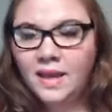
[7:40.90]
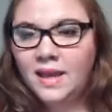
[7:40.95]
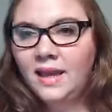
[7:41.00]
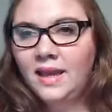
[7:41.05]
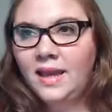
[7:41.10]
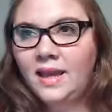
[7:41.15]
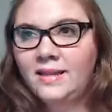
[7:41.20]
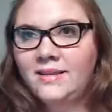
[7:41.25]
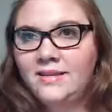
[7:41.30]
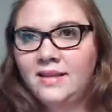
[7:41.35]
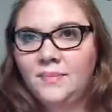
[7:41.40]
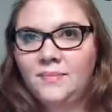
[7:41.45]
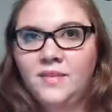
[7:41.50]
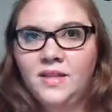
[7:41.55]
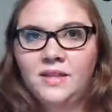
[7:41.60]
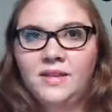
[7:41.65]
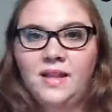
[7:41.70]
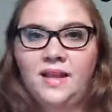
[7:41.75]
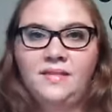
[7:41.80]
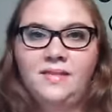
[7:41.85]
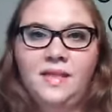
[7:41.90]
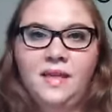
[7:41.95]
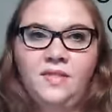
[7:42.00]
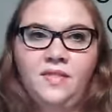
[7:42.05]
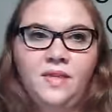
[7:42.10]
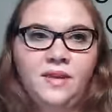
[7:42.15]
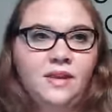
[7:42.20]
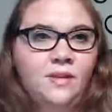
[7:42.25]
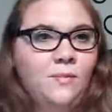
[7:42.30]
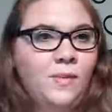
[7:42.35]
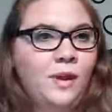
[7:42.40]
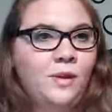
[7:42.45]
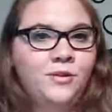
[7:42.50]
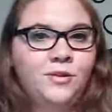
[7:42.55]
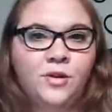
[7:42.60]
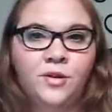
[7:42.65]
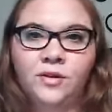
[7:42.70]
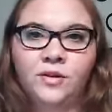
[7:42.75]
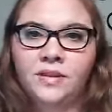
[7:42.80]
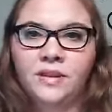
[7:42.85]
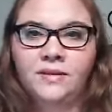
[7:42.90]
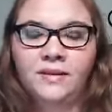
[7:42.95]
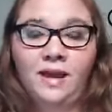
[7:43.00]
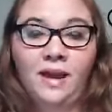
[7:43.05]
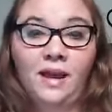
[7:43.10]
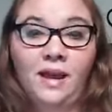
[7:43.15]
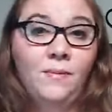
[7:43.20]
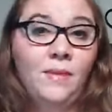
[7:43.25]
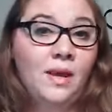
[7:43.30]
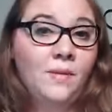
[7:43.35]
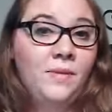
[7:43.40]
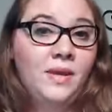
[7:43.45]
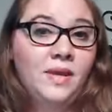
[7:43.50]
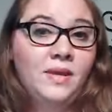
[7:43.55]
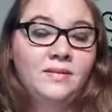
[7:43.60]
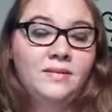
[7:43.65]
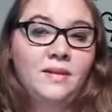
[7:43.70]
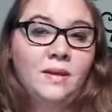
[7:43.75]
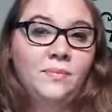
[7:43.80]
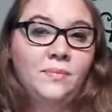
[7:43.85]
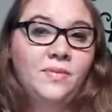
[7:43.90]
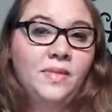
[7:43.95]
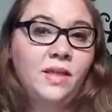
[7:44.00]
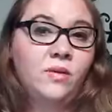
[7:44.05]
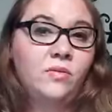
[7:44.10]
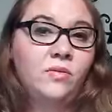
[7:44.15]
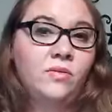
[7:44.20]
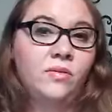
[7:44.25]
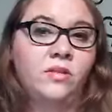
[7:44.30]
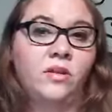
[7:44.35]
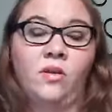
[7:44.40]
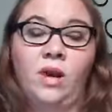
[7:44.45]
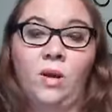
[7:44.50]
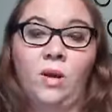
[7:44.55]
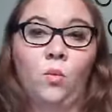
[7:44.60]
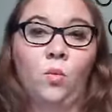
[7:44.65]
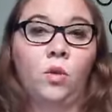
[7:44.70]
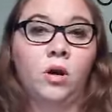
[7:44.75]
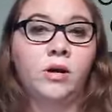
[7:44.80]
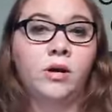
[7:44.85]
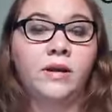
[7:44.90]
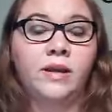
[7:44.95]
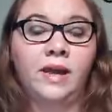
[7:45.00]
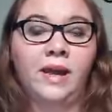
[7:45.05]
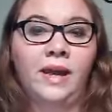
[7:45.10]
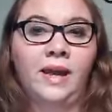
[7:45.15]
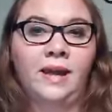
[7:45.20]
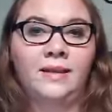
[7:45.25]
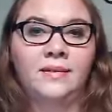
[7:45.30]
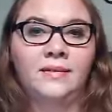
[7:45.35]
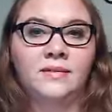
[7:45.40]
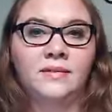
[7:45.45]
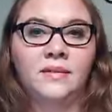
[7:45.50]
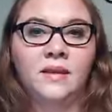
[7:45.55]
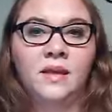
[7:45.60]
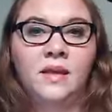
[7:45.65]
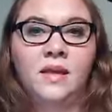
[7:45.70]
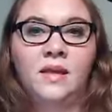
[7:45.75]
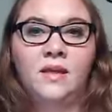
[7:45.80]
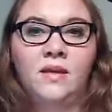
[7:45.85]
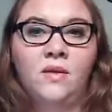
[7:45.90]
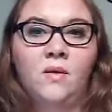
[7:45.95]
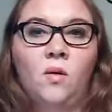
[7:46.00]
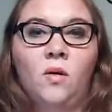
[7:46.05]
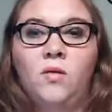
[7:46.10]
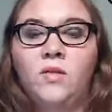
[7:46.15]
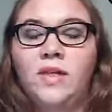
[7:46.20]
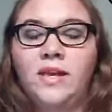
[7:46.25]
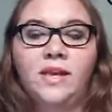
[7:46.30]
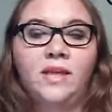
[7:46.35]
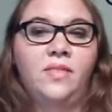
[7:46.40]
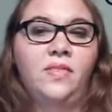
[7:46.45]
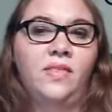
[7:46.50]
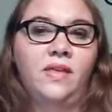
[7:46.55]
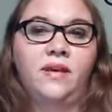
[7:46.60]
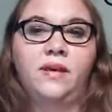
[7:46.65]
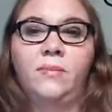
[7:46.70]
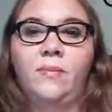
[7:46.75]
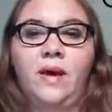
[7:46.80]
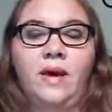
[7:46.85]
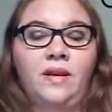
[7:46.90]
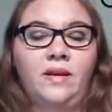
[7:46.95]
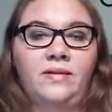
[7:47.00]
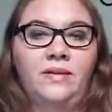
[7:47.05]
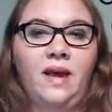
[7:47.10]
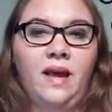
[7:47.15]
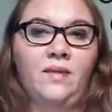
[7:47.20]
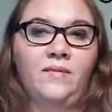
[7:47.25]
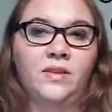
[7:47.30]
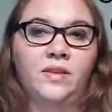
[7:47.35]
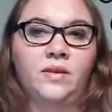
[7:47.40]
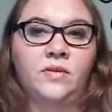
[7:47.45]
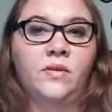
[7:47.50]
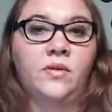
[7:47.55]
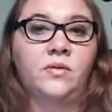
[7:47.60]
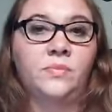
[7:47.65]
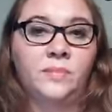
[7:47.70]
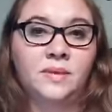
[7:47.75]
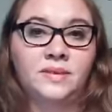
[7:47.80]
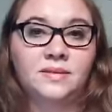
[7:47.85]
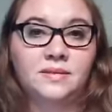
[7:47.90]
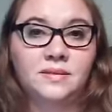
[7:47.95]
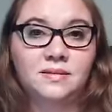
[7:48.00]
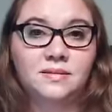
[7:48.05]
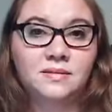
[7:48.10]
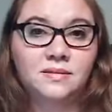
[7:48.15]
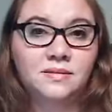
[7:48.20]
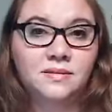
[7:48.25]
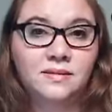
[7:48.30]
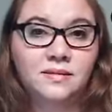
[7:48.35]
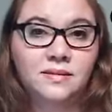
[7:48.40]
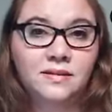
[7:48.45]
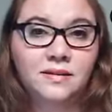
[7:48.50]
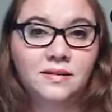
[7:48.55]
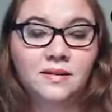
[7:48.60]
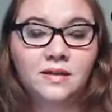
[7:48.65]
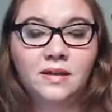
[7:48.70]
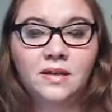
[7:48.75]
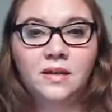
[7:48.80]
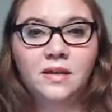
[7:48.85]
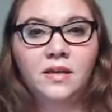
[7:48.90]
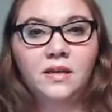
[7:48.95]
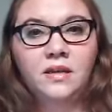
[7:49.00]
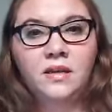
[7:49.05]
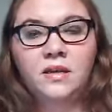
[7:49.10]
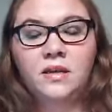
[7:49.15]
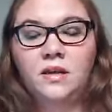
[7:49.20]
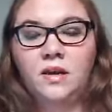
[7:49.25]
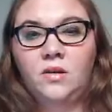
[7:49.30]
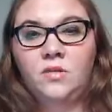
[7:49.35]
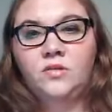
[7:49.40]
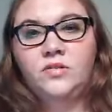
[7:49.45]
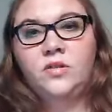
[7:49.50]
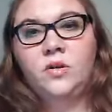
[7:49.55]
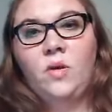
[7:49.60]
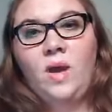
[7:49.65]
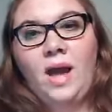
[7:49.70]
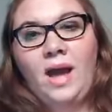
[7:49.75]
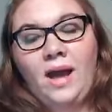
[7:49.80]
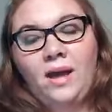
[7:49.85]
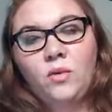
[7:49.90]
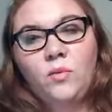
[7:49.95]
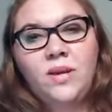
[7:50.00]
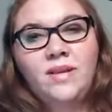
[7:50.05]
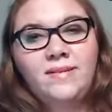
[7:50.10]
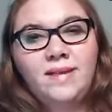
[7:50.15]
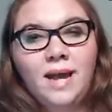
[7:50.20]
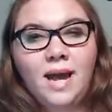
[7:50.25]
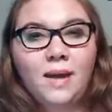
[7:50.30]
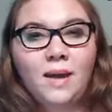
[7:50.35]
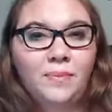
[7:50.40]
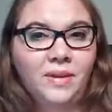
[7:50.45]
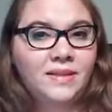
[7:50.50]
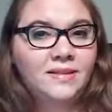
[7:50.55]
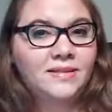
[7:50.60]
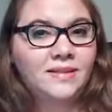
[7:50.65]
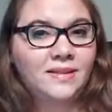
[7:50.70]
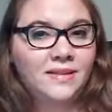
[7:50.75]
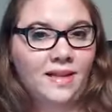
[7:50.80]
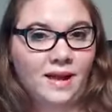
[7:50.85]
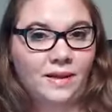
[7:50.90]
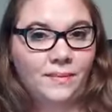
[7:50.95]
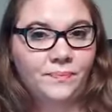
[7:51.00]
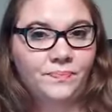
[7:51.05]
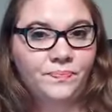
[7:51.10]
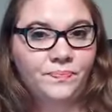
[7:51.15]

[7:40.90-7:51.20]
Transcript: It's something that they think about during the day. Maybe it's something they're at work and all they can think about is having their own business. So how do we tap into that?